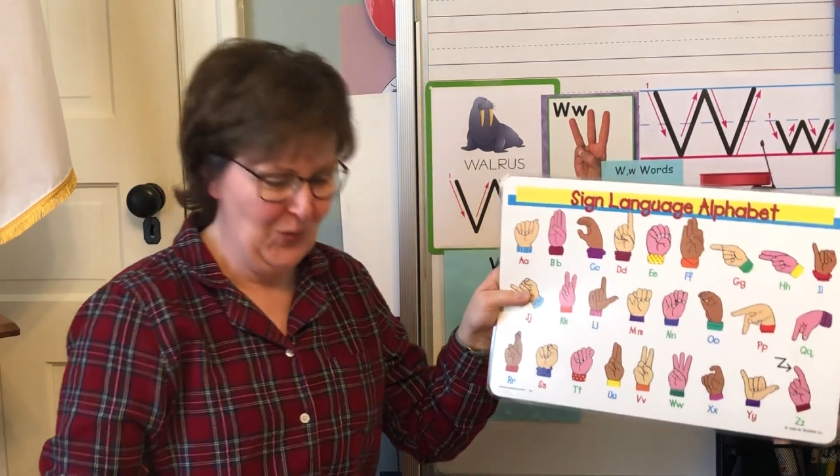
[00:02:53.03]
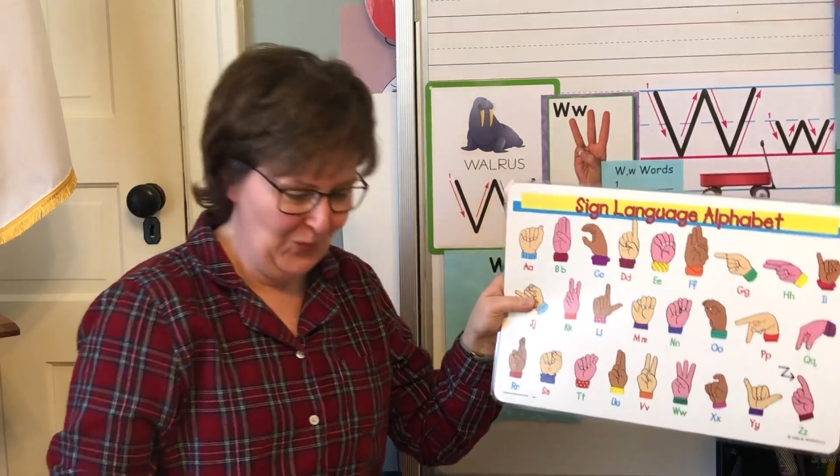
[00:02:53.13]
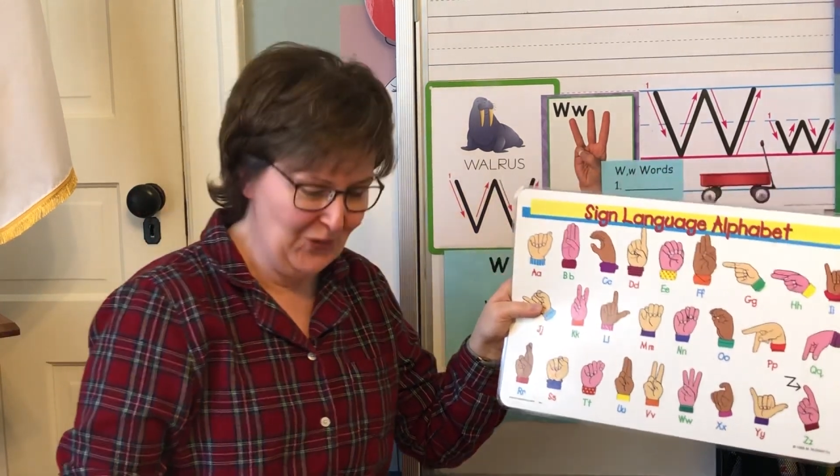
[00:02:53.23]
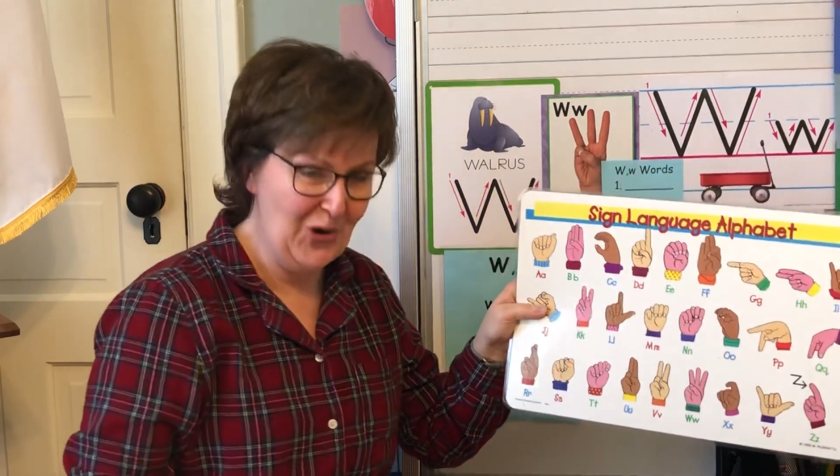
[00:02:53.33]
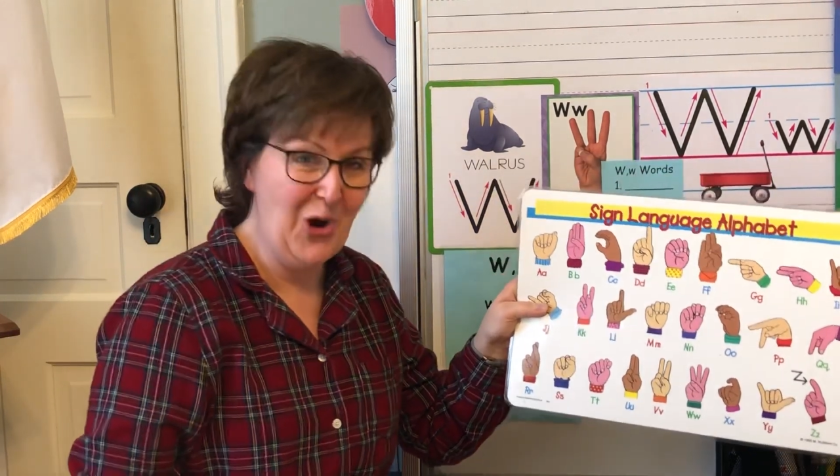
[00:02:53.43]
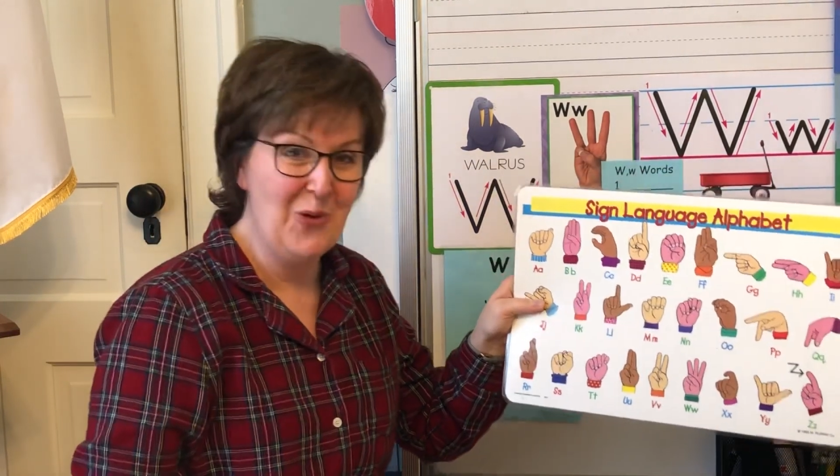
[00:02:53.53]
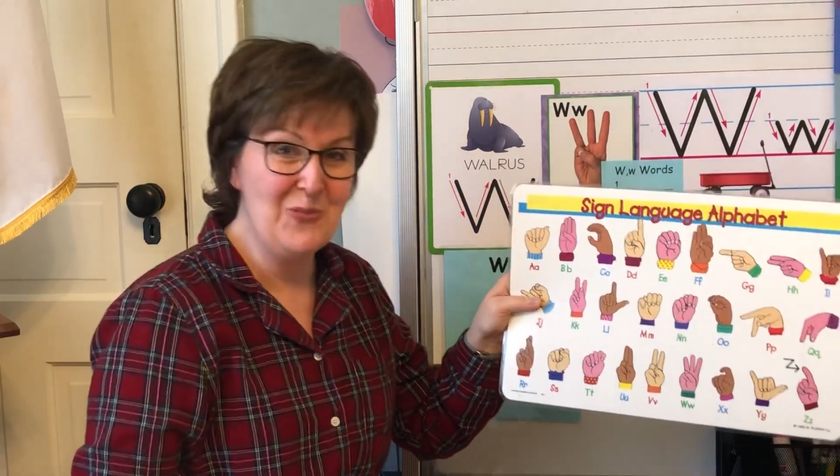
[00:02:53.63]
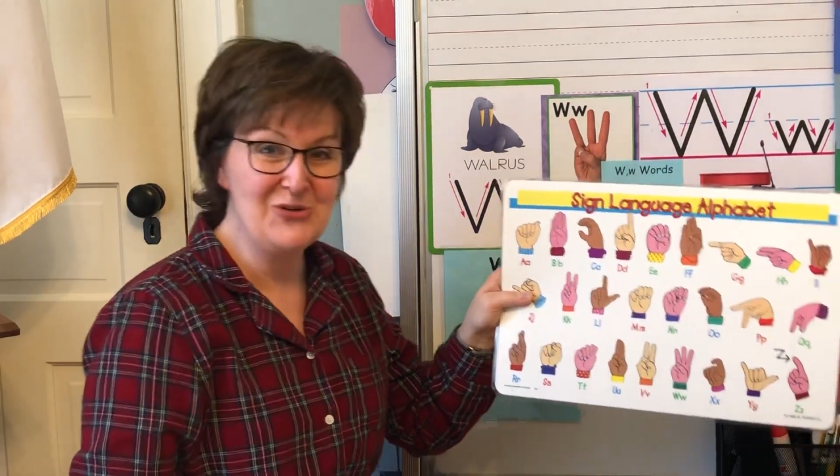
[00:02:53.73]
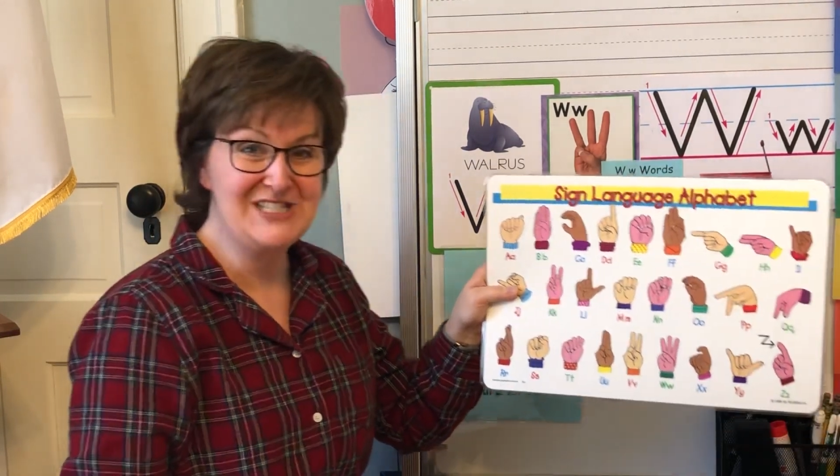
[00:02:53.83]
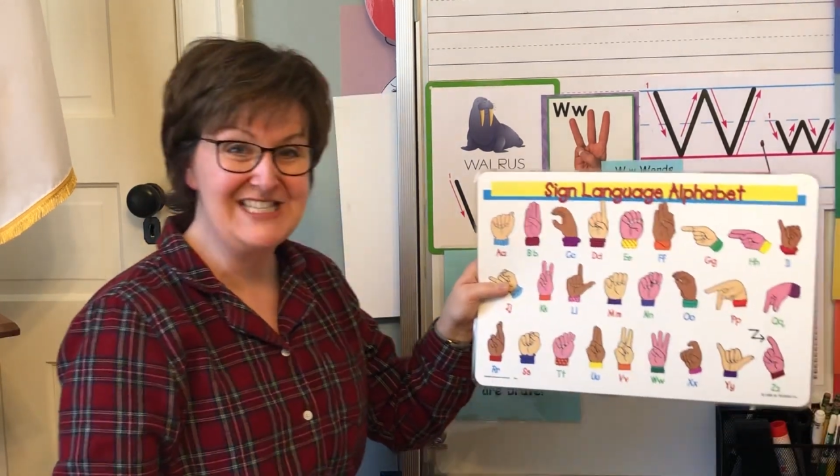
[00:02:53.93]
We're
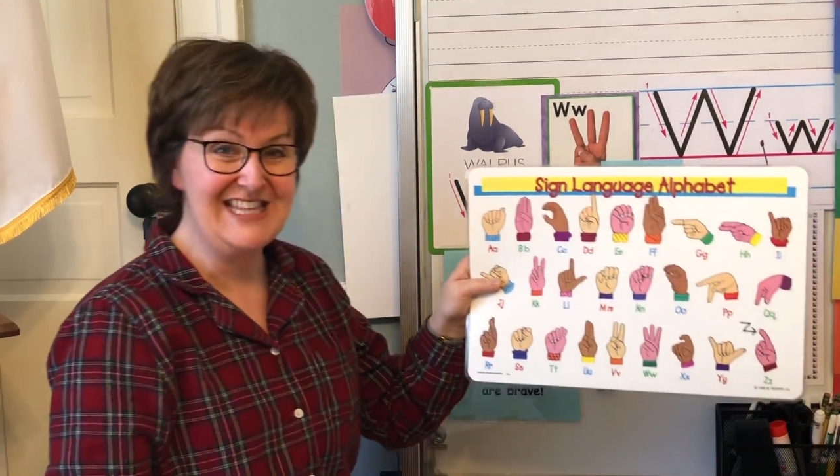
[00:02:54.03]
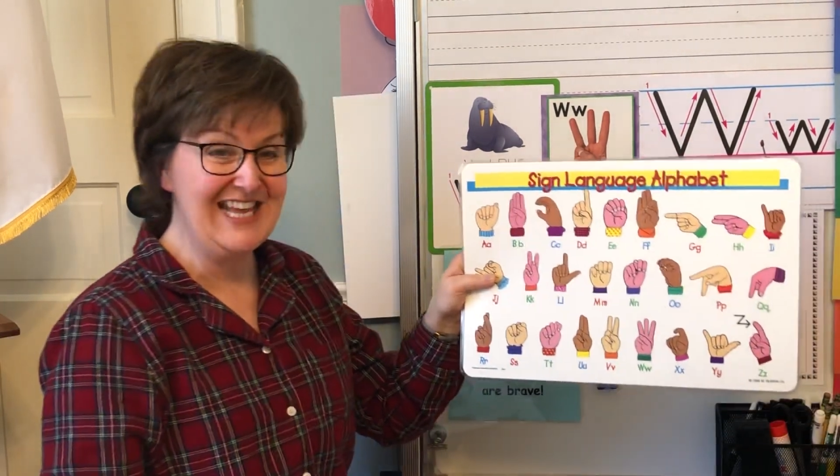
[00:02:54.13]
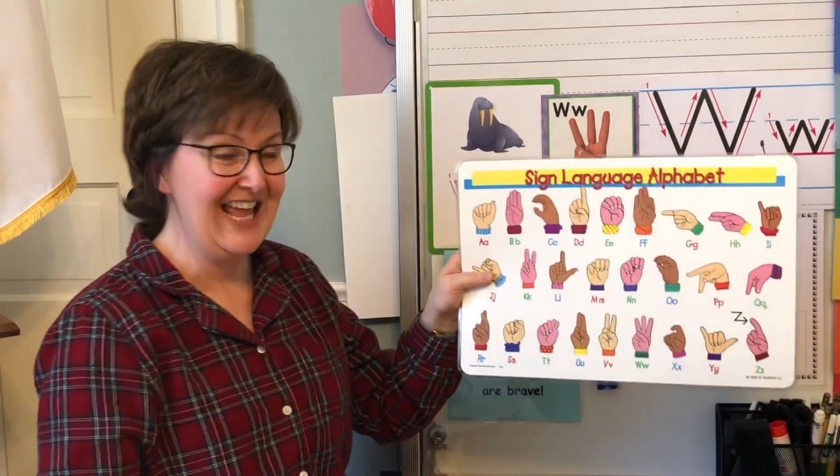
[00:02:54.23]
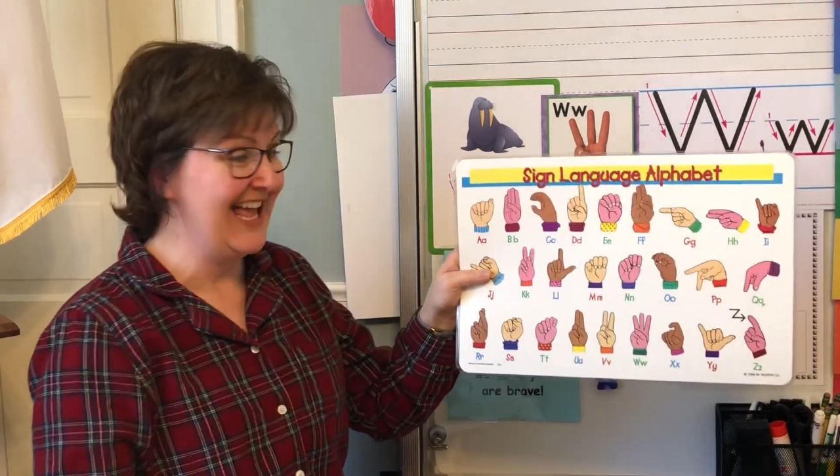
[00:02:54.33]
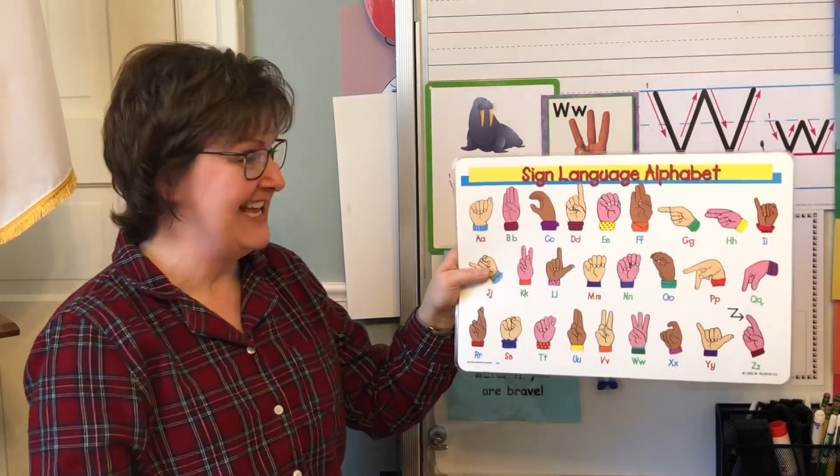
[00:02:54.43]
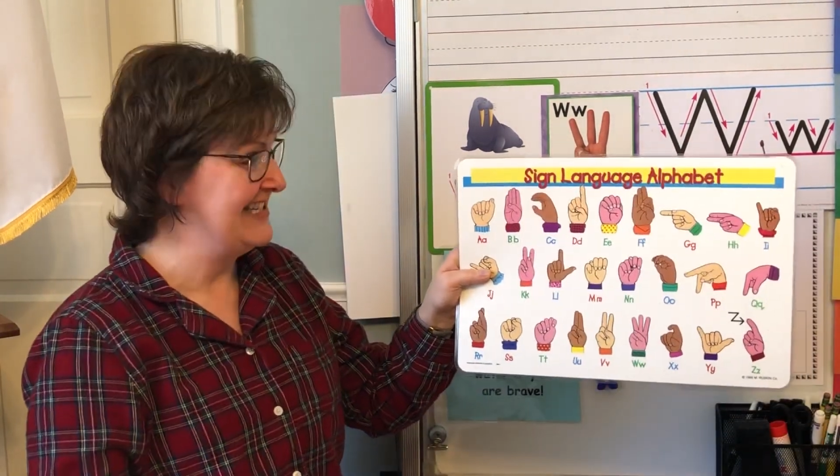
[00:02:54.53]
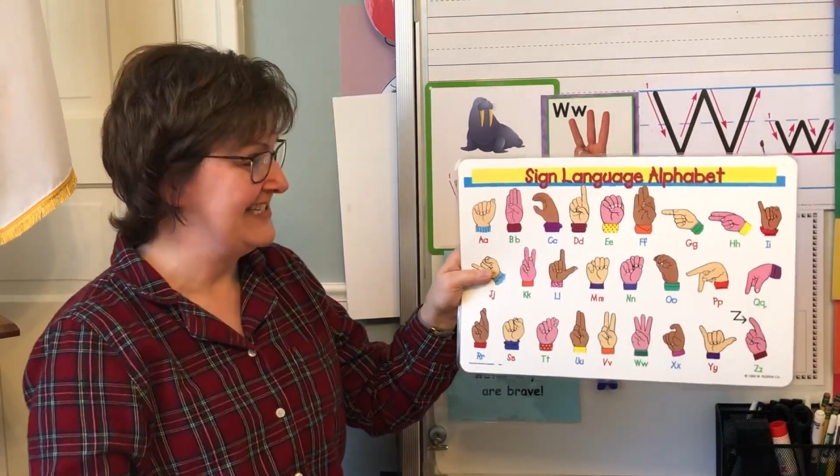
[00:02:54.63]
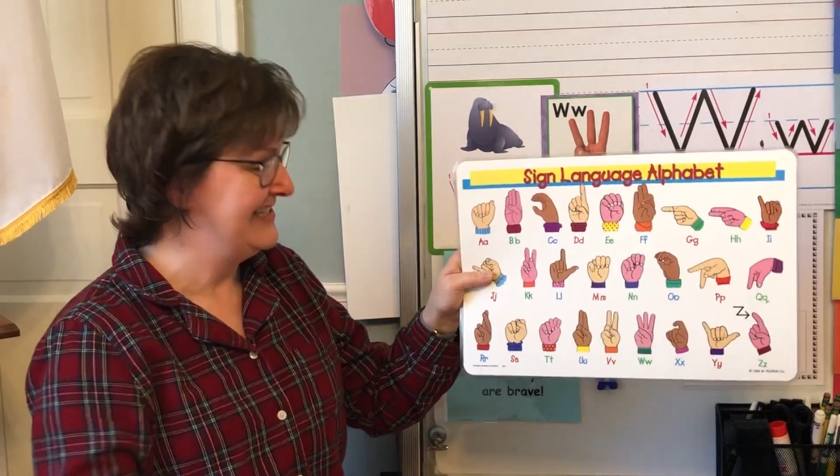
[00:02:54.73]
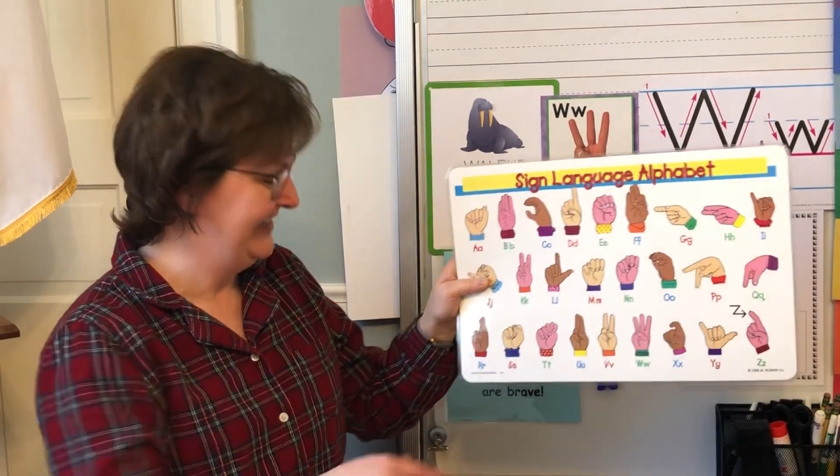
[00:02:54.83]
almost to the end.